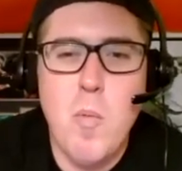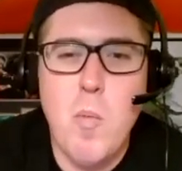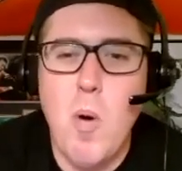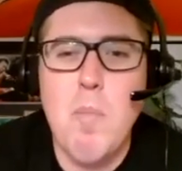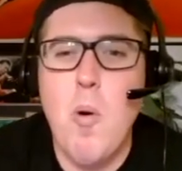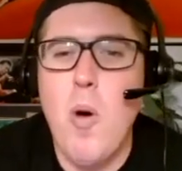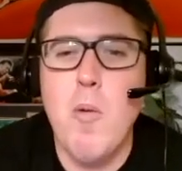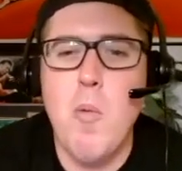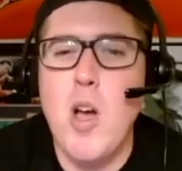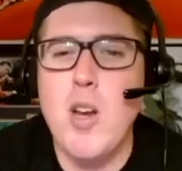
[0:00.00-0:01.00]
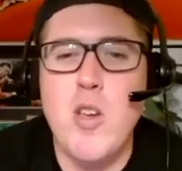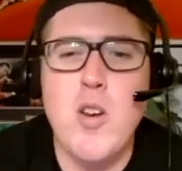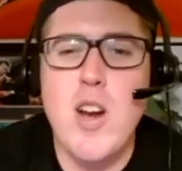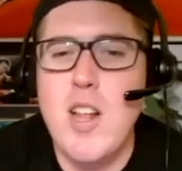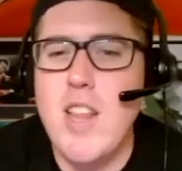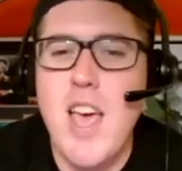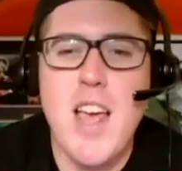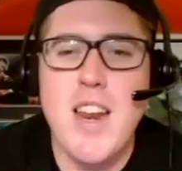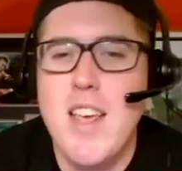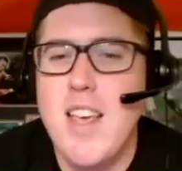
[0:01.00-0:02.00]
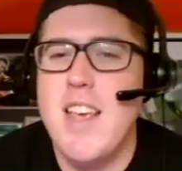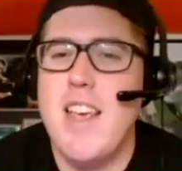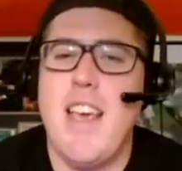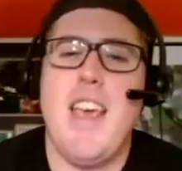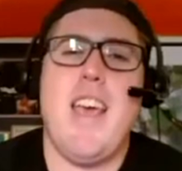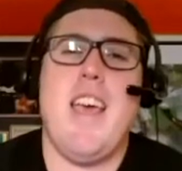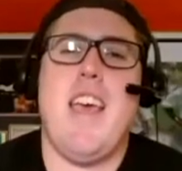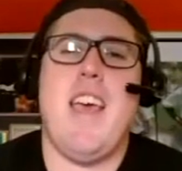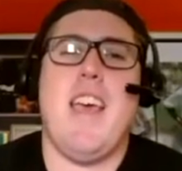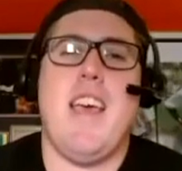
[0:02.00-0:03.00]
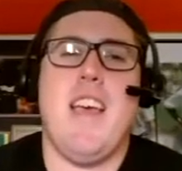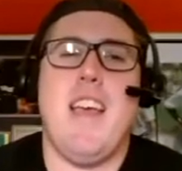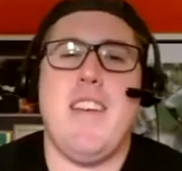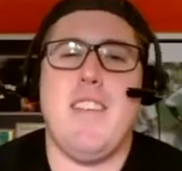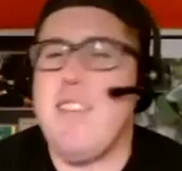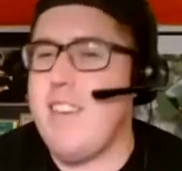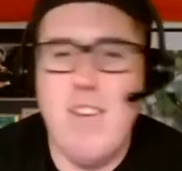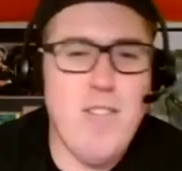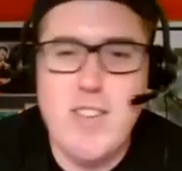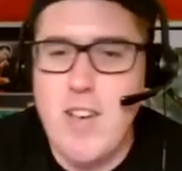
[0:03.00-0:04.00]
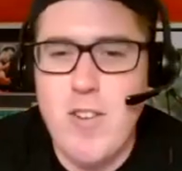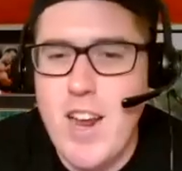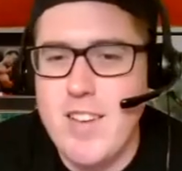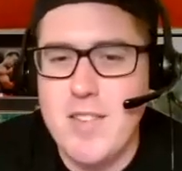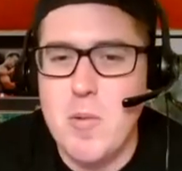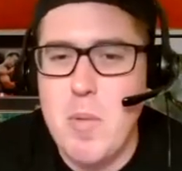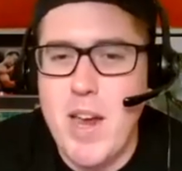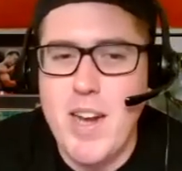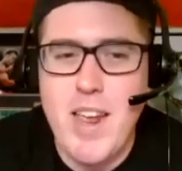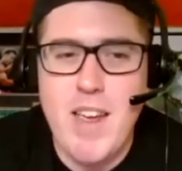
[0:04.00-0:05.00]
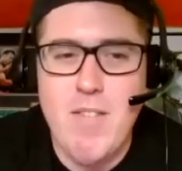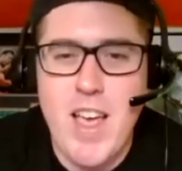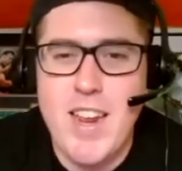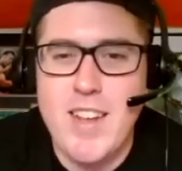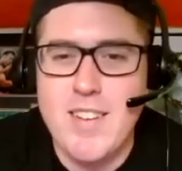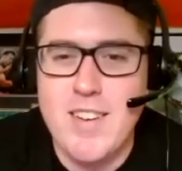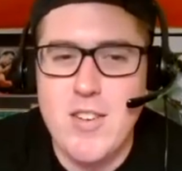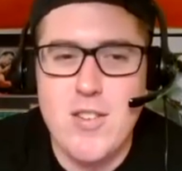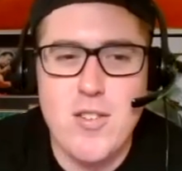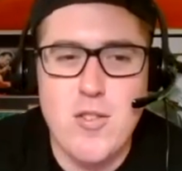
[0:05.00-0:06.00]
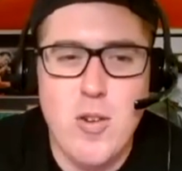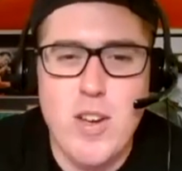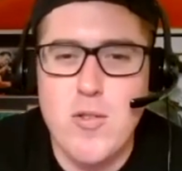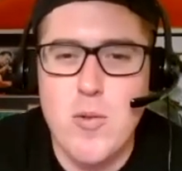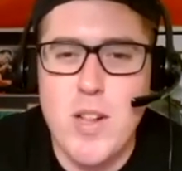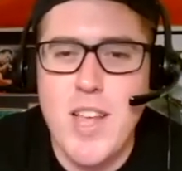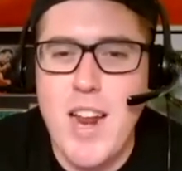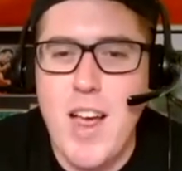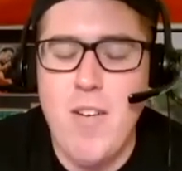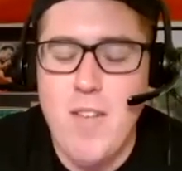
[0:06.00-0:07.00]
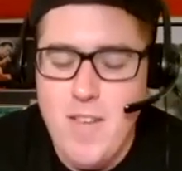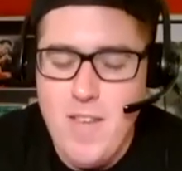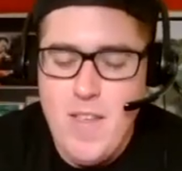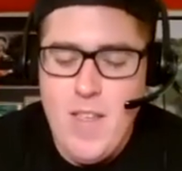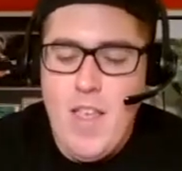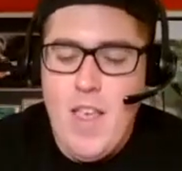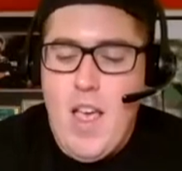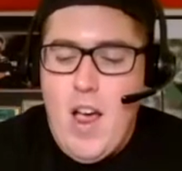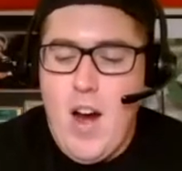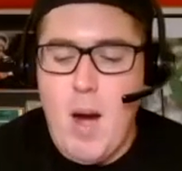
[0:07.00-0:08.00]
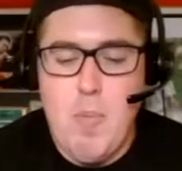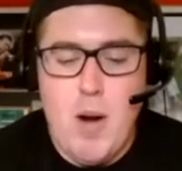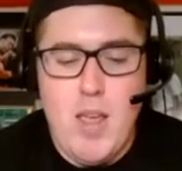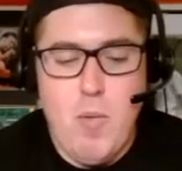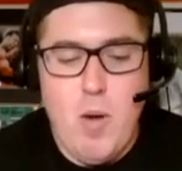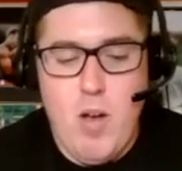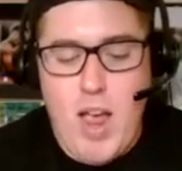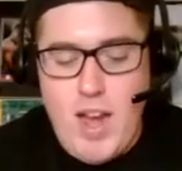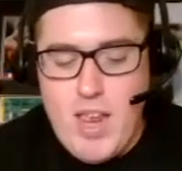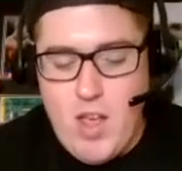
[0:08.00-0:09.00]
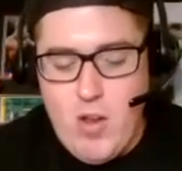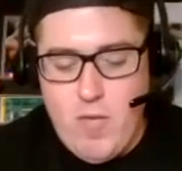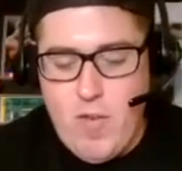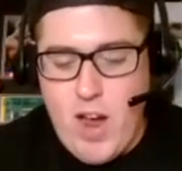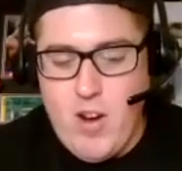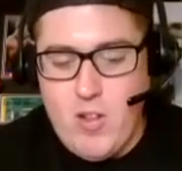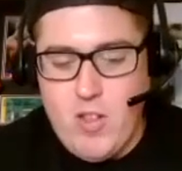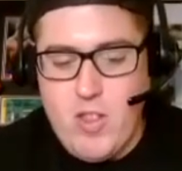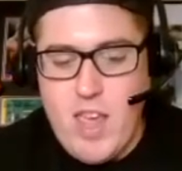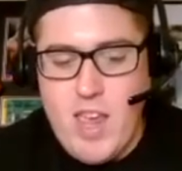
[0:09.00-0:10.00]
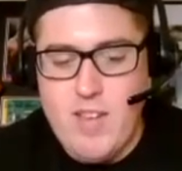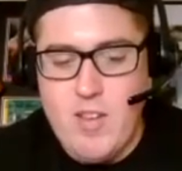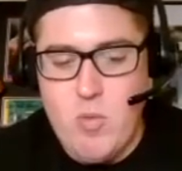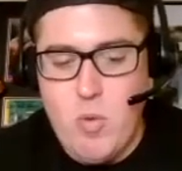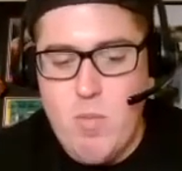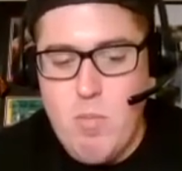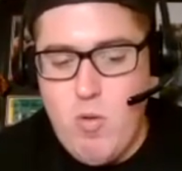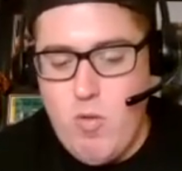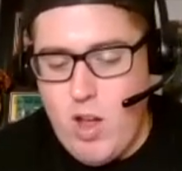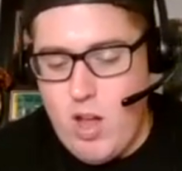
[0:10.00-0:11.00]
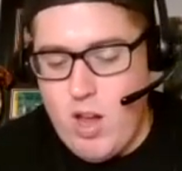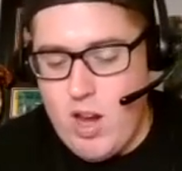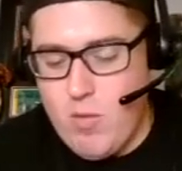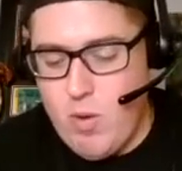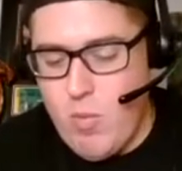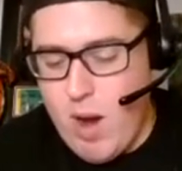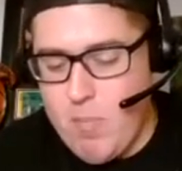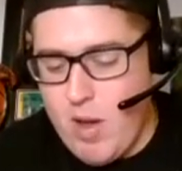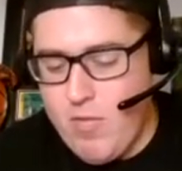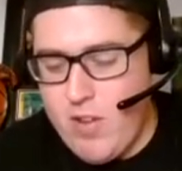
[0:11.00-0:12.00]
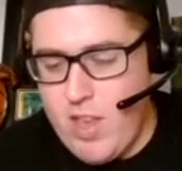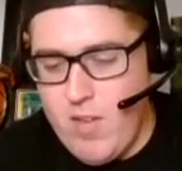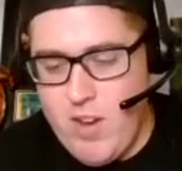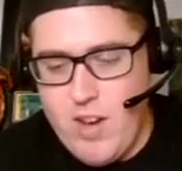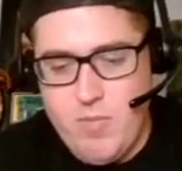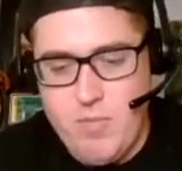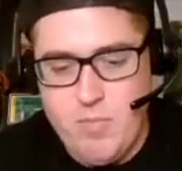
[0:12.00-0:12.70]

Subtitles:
1.1 unit on that, and give yourself a nice little payday if that hits, and then just enjoy and sweat that out. All right, buddy. Well, any other final things as we move on, as we wrap up for the evening?